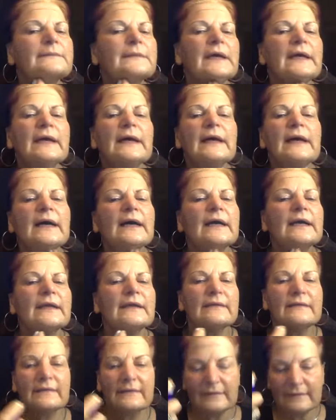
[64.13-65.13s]
my
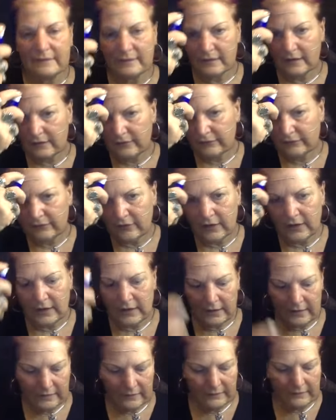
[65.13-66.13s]
eyes as far
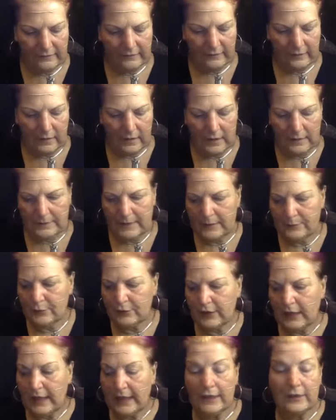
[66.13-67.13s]
as I
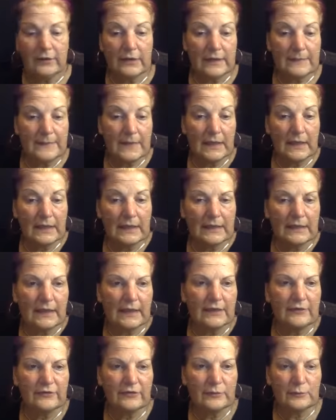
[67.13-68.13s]
put eye cream on. I
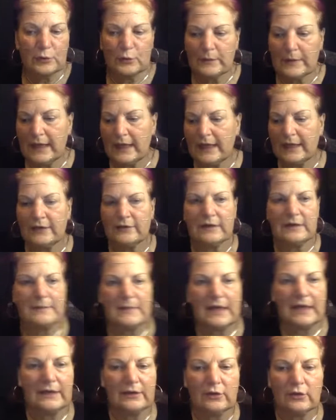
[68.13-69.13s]
usually put my eye cream
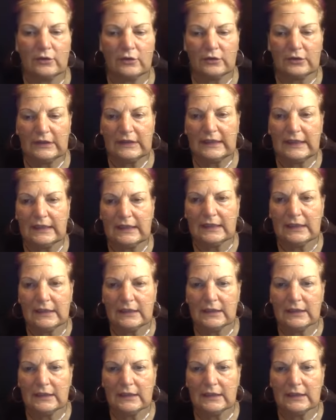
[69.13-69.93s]
on early.